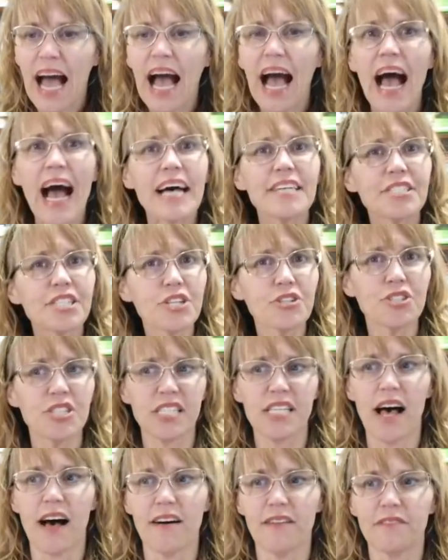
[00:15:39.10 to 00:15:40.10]
Ask
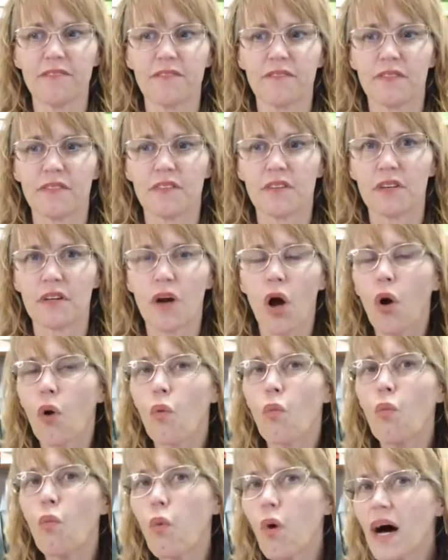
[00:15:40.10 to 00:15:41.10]
yourself,
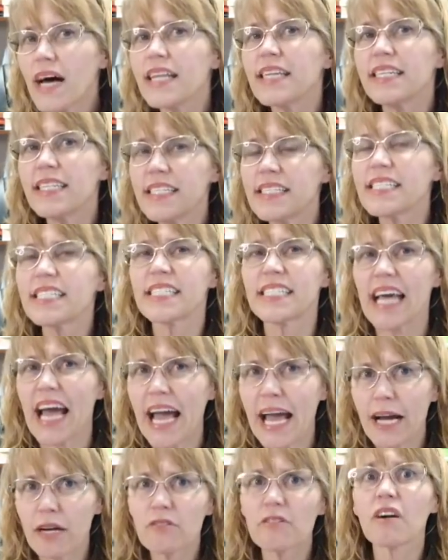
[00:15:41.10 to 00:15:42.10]
what is
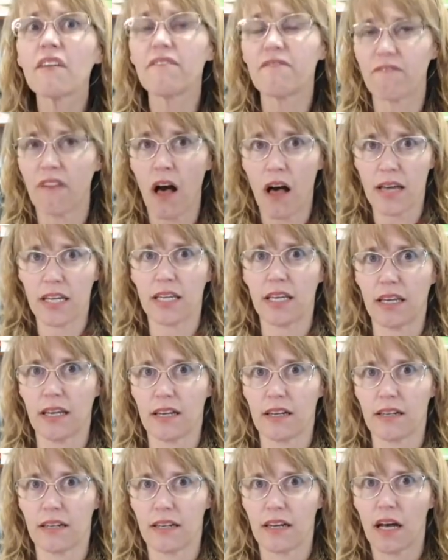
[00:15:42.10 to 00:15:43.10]

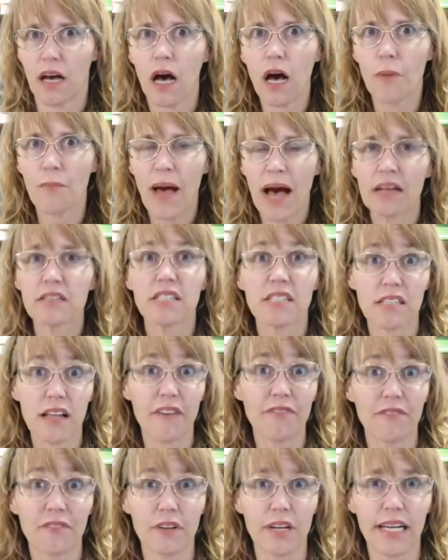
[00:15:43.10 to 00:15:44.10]
terrifying about
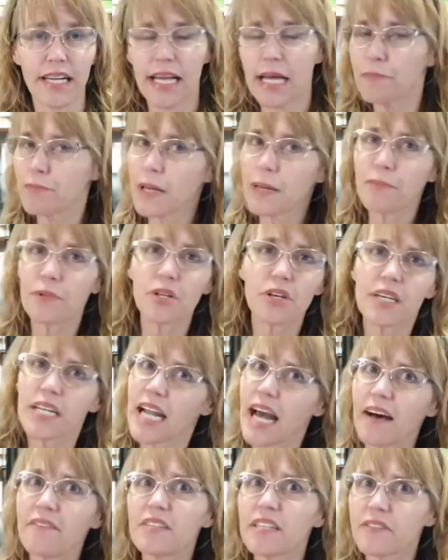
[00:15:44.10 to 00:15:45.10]
suffering? And people are going
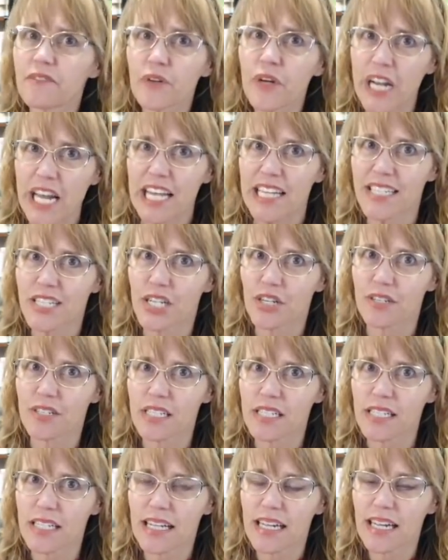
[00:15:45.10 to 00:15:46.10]
to have different
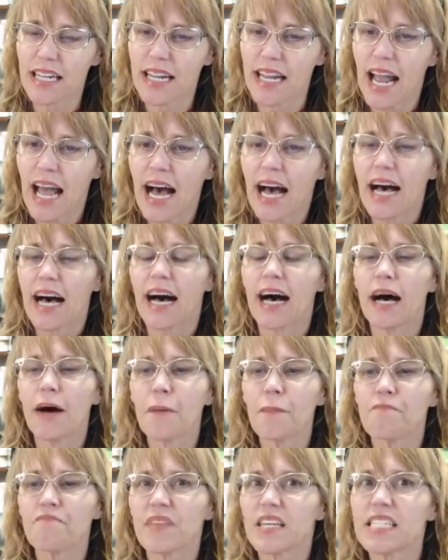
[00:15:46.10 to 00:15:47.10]
answers.
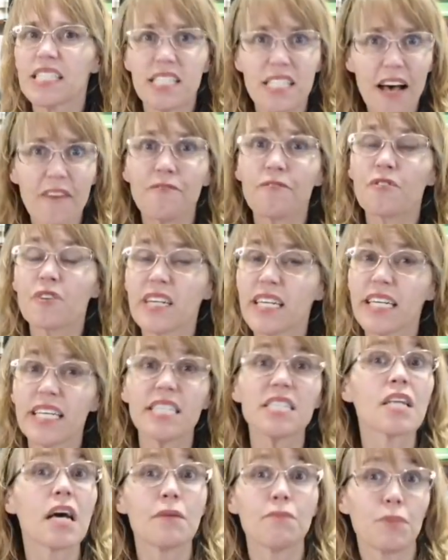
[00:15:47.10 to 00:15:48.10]
Suffering
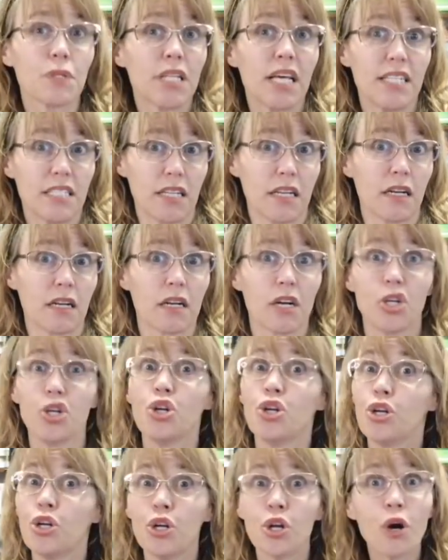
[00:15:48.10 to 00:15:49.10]
is unpleasant,
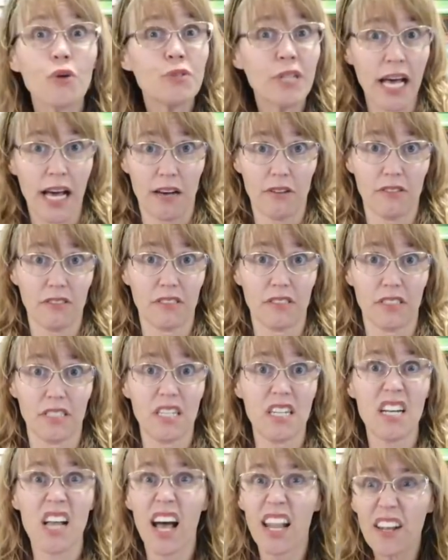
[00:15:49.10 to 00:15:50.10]
no doubt.
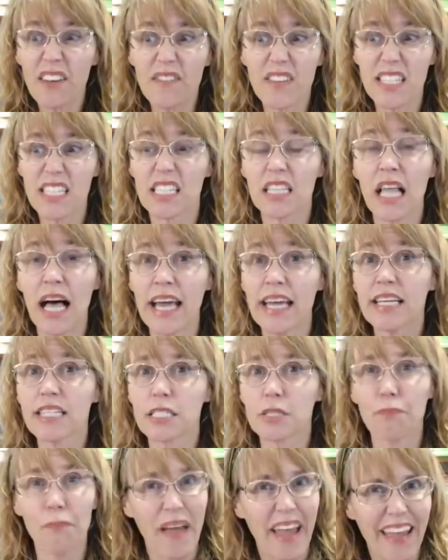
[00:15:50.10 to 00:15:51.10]
None of us
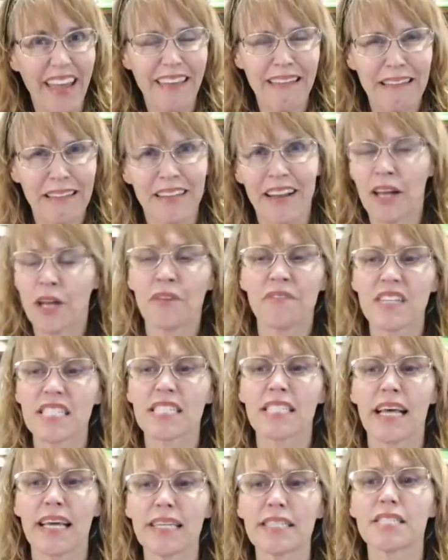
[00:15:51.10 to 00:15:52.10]
likes pain. None of
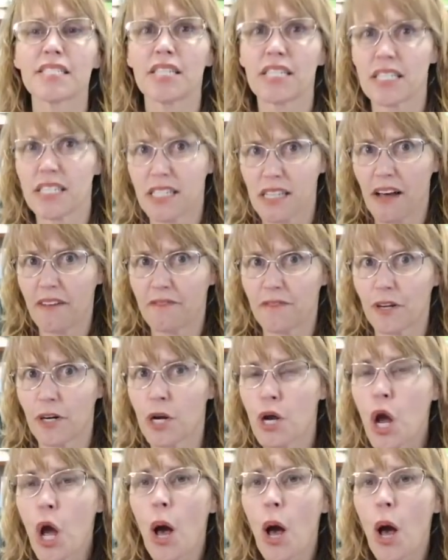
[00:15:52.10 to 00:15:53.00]
us likes to suffer.